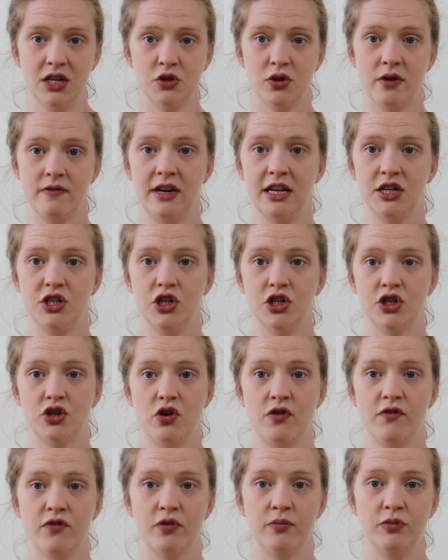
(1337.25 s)
So I've literally just
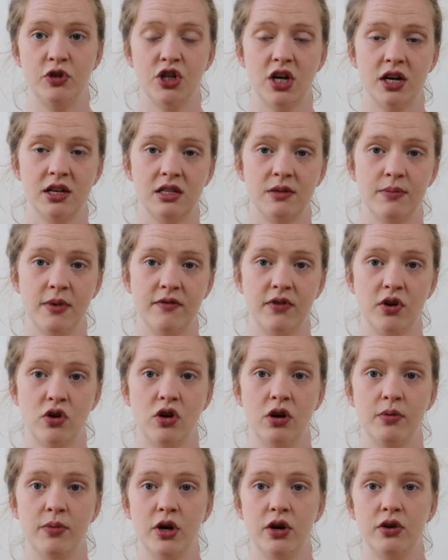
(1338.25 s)
gone from just above the
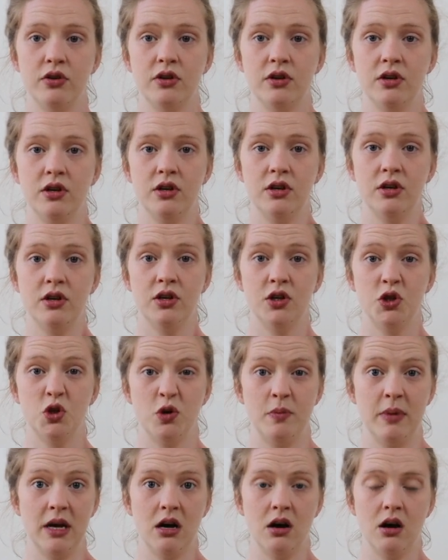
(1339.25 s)
collarbone to
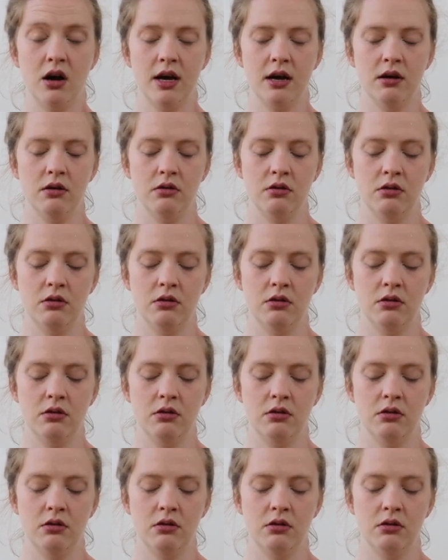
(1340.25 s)
a bit higher.